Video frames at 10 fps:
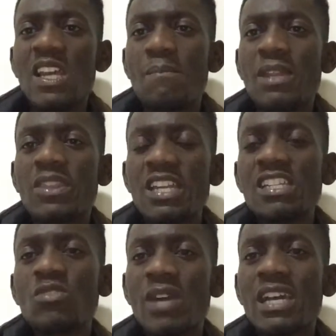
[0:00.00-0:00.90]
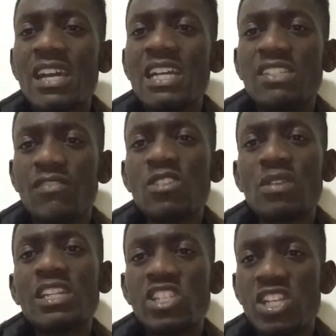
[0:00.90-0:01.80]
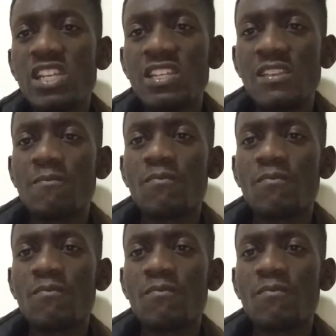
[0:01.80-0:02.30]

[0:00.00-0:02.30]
But the reason why guys eventually cheat,